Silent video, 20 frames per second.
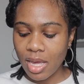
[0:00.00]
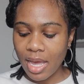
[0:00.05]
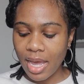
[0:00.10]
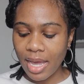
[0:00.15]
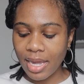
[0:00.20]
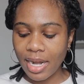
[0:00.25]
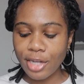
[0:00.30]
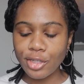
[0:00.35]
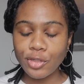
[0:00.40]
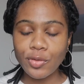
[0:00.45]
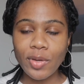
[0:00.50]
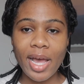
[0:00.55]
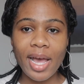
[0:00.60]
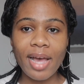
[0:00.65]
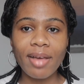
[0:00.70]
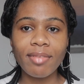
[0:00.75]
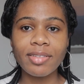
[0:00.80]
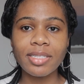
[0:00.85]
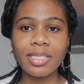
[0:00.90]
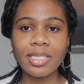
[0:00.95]
And I do
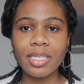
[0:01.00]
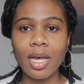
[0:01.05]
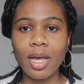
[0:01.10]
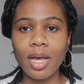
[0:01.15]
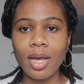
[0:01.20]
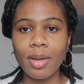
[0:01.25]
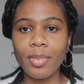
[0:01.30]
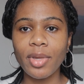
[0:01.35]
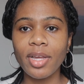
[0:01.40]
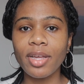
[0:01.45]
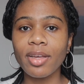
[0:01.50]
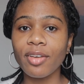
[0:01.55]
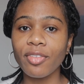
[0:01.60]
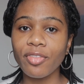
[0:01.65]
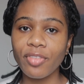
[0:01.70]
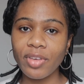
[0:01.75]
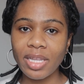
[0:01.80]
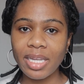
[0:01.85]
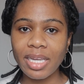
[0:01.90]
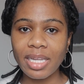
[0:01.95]
have some
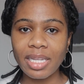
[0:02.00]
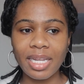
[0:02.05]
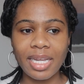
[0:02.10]
affiliate